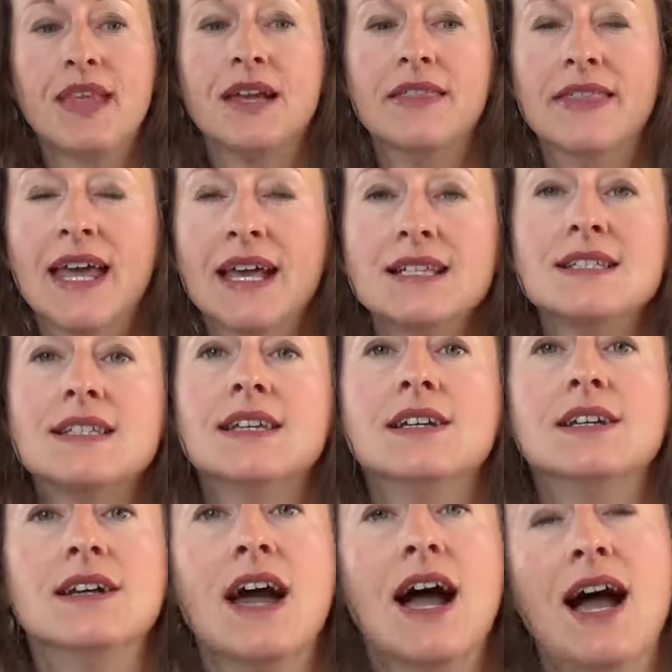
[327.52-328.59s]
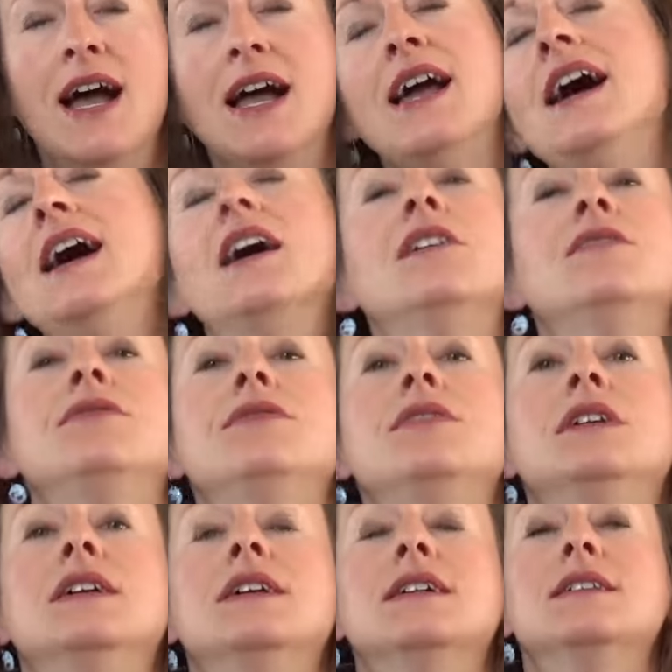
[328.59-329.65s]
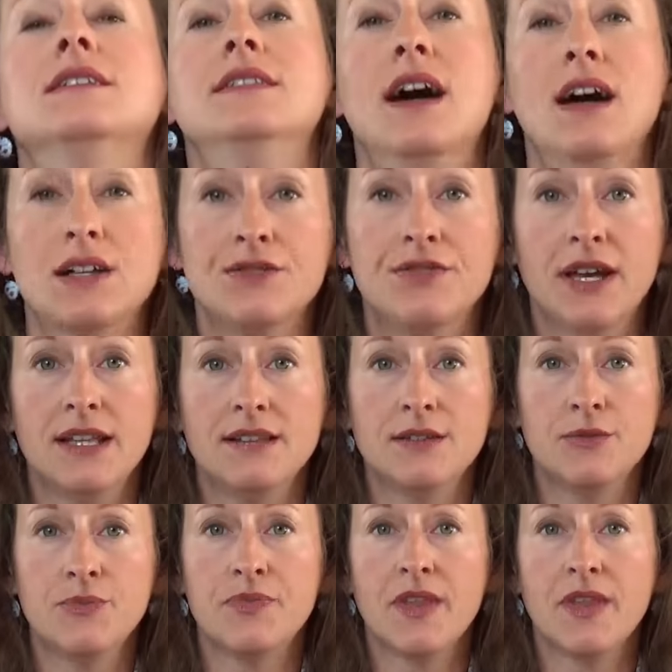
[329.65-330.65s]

Next here I have duck fat,